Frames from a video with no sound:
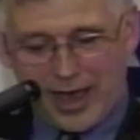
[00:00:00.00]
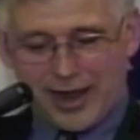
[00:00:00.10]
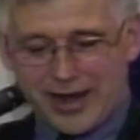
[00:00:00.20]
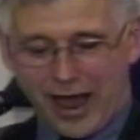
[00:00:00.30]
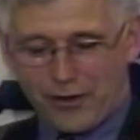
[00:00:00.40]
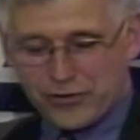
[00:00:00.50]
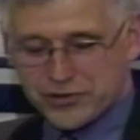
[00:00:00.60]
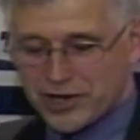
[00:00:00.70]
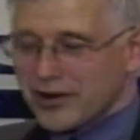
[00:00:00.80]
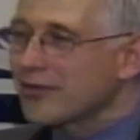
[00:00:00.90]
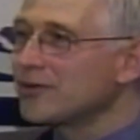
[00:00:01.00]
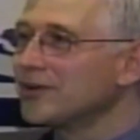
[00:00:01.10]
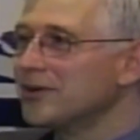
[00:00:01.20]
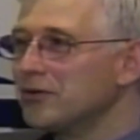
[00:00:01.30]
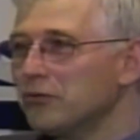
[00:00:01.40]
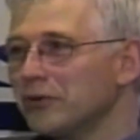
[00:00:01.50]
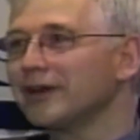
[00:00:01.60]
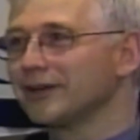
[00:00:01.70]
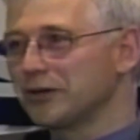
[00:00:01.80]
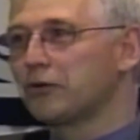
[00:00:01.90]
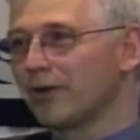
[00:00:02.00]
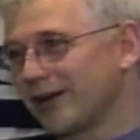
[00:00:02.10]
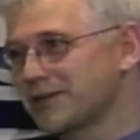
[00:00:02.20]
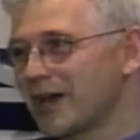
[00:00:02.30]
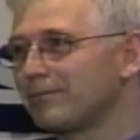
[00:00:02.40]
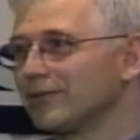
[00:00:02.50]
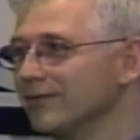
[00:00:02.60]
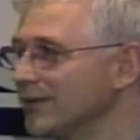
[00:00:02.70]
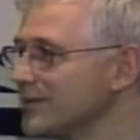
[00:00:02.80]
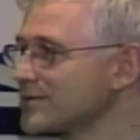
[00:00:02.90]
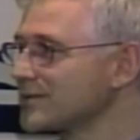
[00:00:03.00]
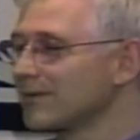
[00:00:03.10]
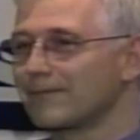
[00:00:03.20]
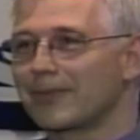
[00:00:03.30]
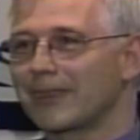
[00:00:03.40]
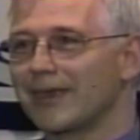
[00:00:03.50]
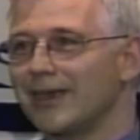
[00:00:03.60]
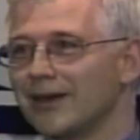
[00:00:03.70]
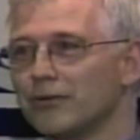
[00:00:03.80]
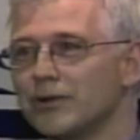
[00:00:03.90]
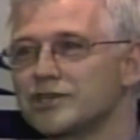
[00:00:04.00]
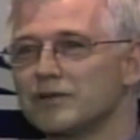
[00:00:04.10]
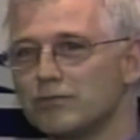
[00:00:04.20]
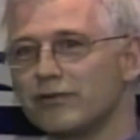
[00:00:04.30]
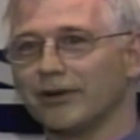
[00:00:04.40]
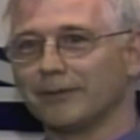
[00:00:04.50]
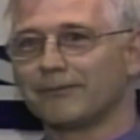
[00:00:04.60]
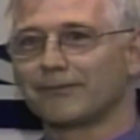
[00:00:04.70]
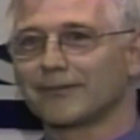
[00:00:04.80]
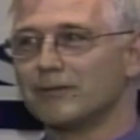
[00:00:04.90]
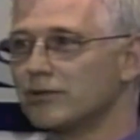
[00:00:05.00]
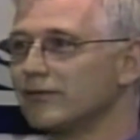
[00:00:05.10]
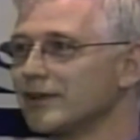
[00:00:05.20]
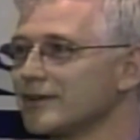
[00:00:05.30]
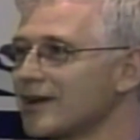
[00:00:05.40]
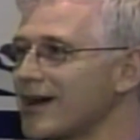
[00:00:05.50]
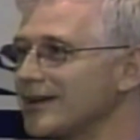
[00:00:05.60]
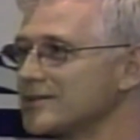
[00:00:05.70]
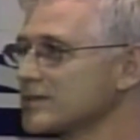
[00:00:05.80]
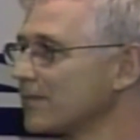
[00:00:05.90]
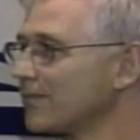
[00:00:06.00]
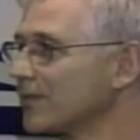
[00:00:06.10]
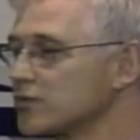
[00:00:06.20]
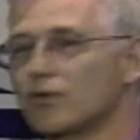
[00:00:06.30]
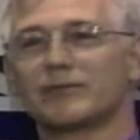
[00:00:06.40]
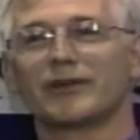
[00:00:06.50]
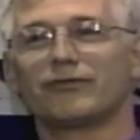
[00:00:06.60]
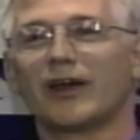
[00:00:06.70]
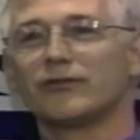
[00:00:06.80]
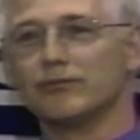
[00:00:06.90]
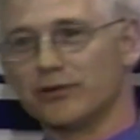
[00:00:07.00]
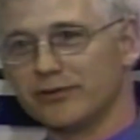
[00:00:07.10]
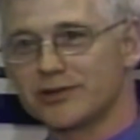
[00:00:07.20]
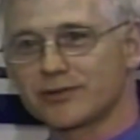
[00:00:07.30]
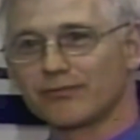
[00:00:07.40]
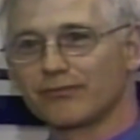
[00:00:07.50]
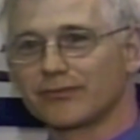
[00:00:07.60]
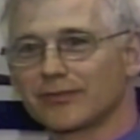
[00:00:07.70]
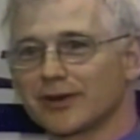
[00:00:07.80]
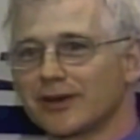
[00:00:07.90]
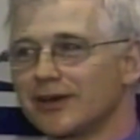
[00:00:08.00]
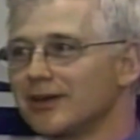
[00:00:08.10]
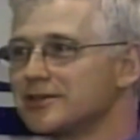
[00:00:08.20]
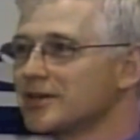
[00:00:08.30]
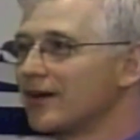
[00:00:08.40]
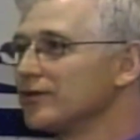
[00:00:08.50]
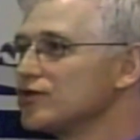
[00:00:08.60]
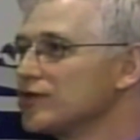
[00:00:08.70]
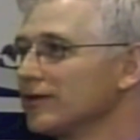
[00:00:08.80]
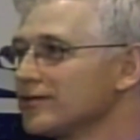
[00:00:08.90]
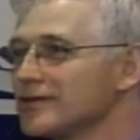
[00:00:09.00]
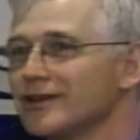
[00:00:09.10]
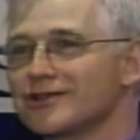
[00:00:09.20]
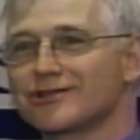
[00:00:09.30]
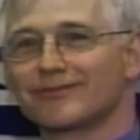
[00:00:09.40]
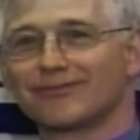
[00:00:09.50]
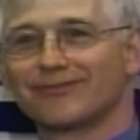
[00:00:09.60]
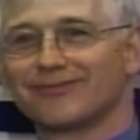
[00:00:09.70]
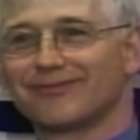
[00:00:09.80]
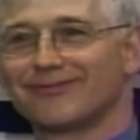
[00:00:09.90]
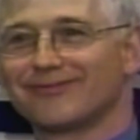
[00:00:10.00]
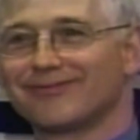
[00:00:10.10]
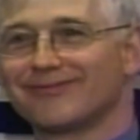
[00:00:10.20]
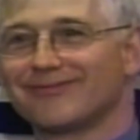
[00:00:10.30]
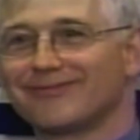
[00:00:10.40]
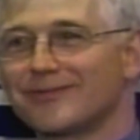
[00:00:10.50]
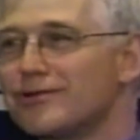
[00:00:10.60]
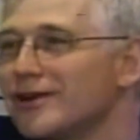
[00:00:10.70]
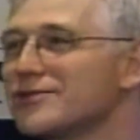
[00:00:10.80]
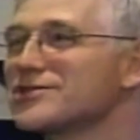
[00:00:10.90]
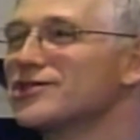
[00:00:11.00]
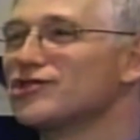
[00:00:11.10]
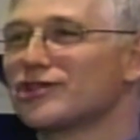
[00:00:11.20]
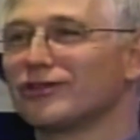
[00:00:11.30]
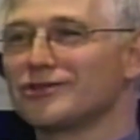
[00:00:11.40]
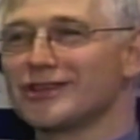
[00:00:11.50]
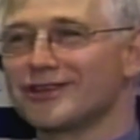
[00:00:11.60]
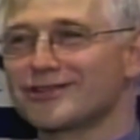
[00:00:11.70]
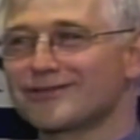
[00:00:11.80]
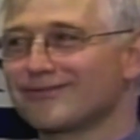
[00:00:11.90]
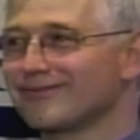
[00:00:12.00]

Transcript: Now, there's another really great example of this in a movie in the 90s. It's one of my favorite movies, titled Schindler's List. Who here has seen Schindler's List?